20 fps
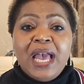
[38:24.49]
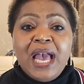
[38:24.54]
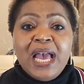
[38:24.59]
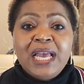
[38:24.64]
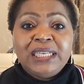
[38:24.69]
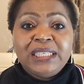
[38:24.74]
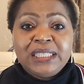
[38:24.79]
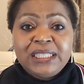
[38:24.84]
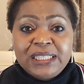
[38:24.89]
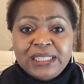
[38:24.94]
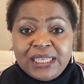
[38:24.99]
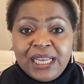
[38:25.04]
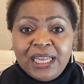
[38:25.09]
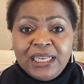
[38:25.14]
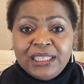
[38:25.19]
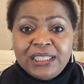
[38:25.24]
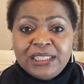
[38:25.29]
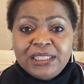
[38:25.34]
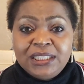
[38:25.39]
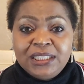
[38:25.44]

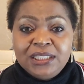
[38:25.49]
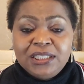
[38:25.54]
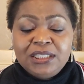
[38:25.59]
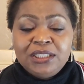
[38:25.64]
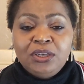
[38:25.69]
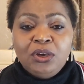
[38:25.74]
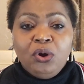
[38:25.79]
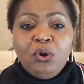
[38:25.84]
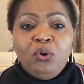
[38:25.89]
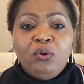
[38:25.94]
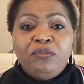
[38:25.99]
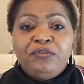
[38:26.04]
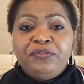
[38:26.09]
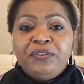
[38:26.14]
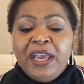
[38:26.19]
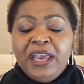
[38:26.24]
understanding of